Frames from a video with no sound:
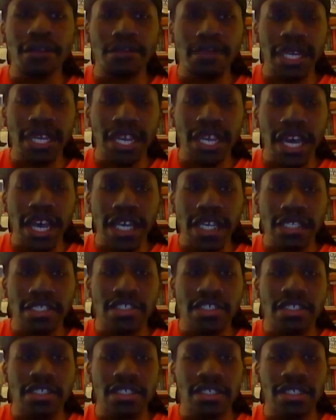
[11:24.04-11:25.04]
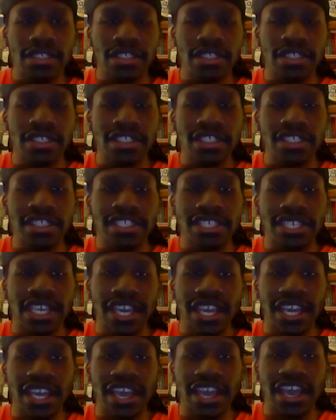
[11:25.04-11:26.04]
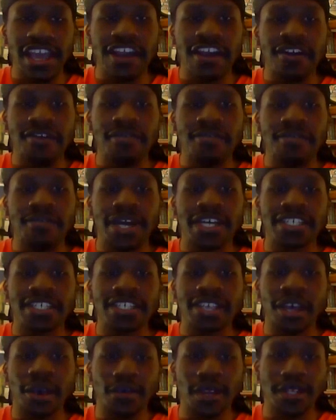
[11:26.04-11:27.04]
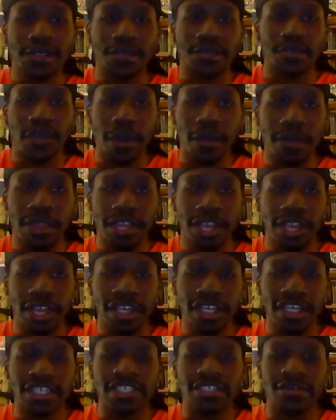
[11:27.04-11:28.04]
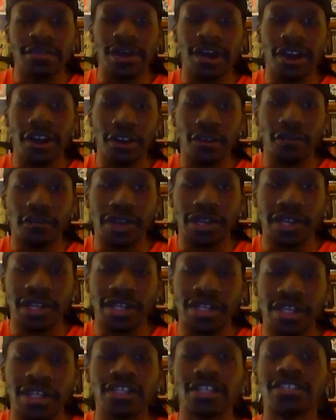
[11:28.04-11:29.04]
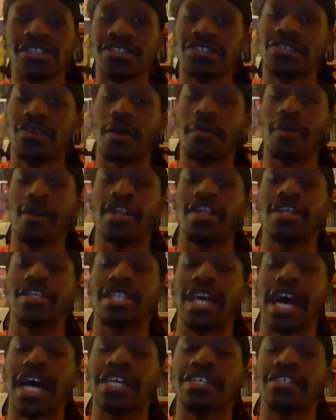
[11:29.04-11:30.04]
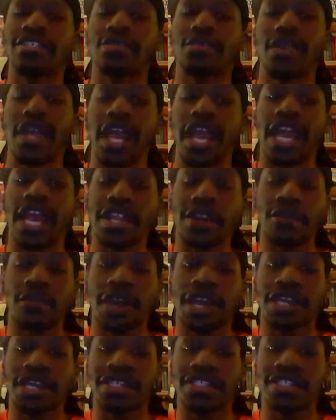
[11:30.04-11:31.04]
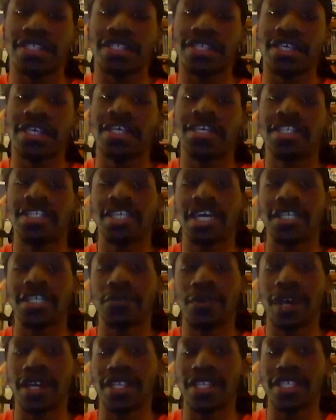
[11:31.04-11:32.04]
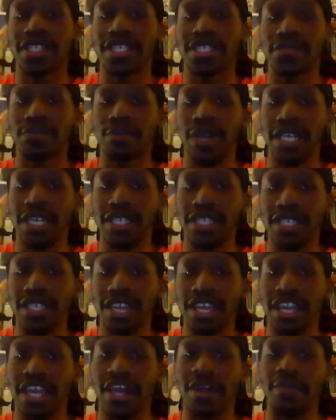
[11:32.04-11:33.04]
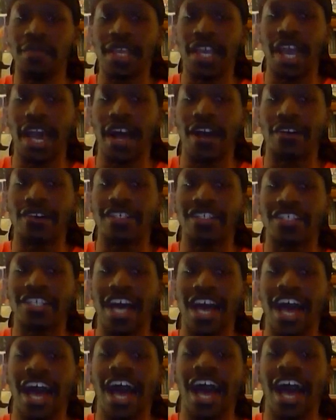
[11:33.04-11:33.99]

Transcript: Because, see, my stomach's rumbling because I'm hungry, so I'm gonna die soon anyways. That's why this is basically an empty house.